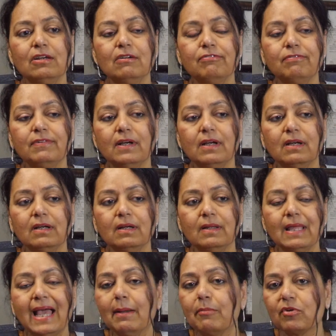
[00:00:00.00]
of
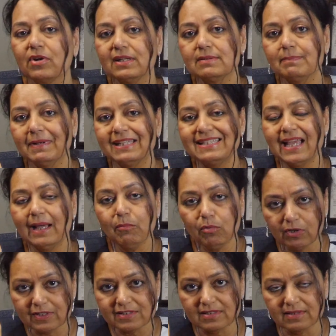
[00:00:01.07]
aberrant
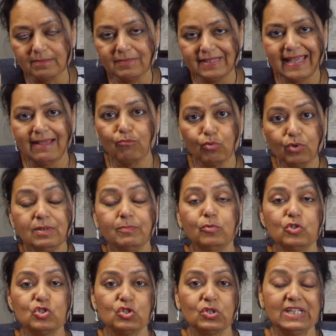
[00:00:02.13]
metabolism that would
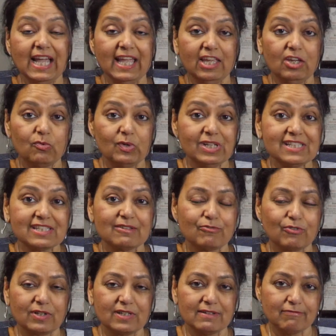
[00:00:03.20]
put you at higher risk
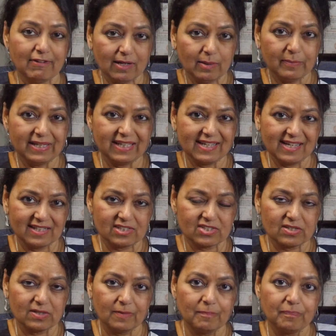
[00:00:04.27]
for developing
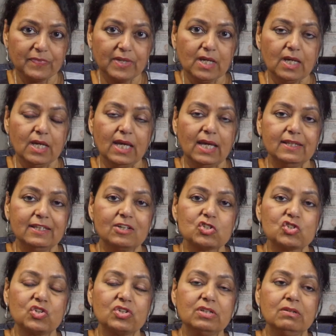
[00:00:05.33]
cancer. And there are
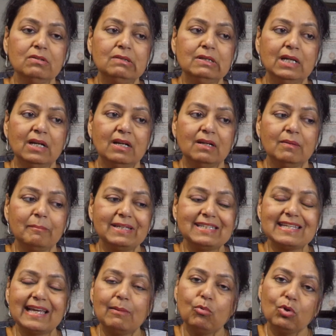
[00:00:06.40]
certain
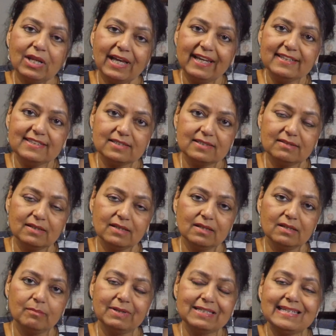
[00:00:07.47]
metabolites.
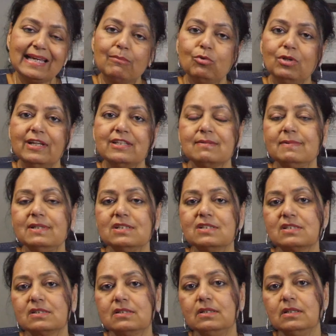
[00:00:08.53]
Metabolites
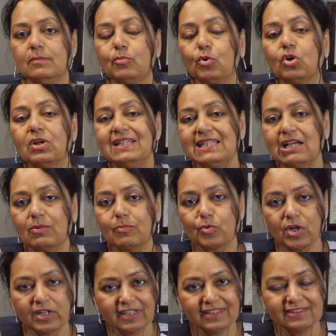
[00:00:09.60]
means the broken down
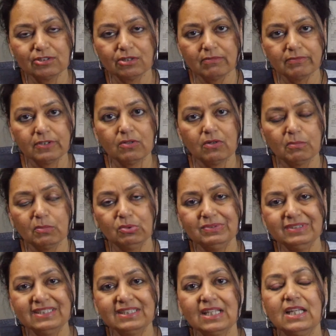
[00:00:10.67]
products of the
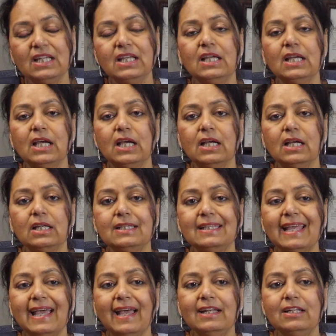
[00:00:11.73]
hormones
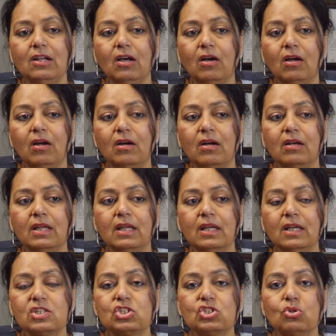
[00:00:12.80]
that are
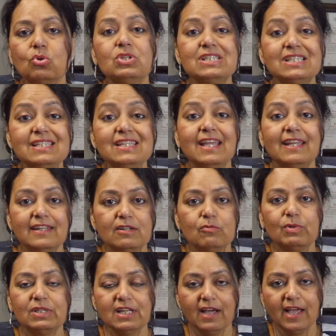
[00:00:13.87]

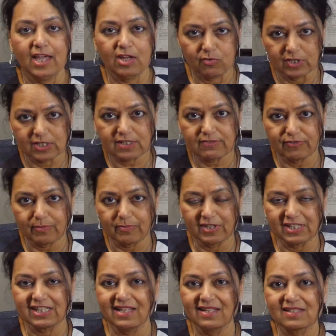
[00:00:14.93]
associated with a higher risk for
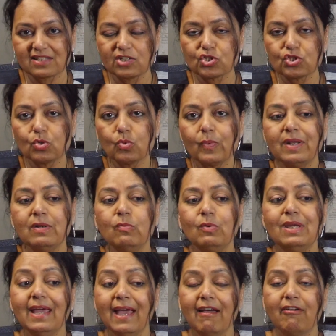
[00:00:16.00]
breast cancer. So when
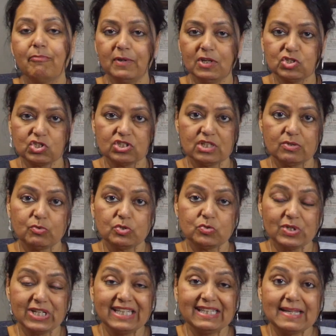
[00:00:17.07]
we have patients and we're
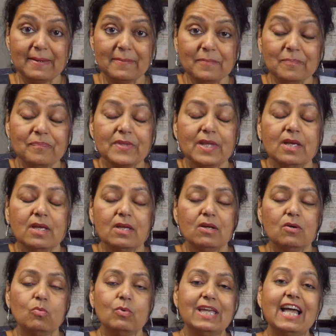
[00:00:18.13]
treating them,
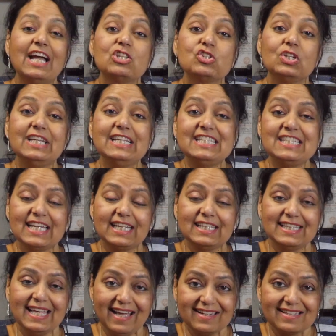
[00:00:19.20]
we actually
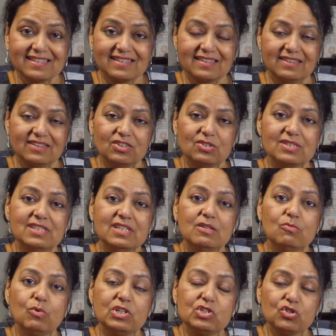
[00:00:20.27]
check that to
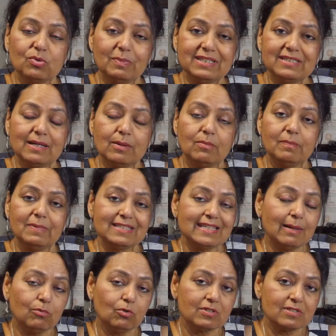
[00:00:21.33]
see what your
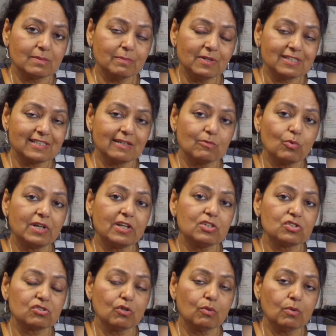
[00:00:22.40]
metabolism is and what
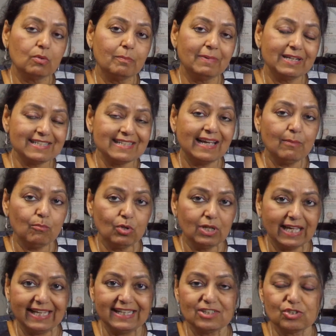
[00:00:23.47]
is your
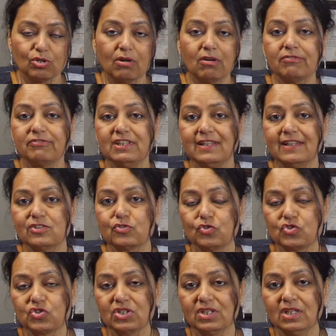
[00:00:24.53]
metabolites of the
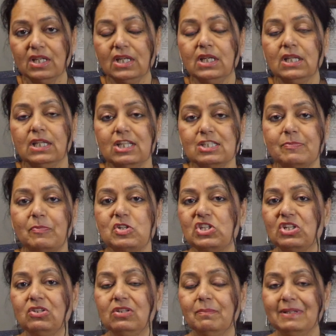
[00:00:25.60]
estrogen. There's
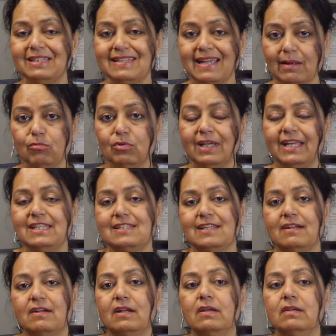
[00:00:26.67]
particular metabolites
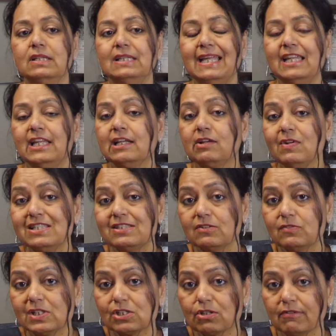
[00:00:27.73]
that increase
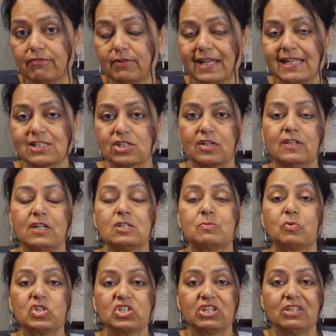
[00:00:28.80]
the risk of cancer, and there's
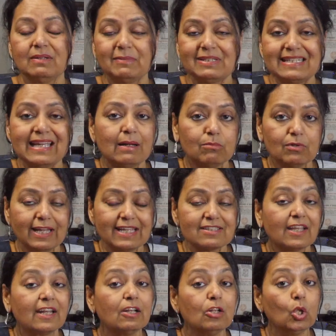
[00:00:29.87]
particular metabolites
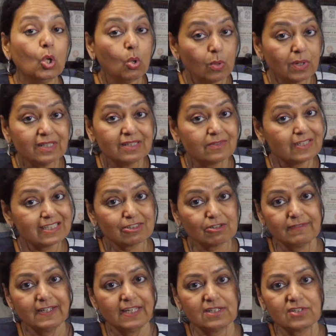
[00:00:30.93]
that lower the risk
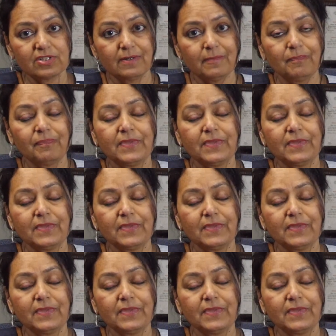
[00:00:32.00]
of cancer.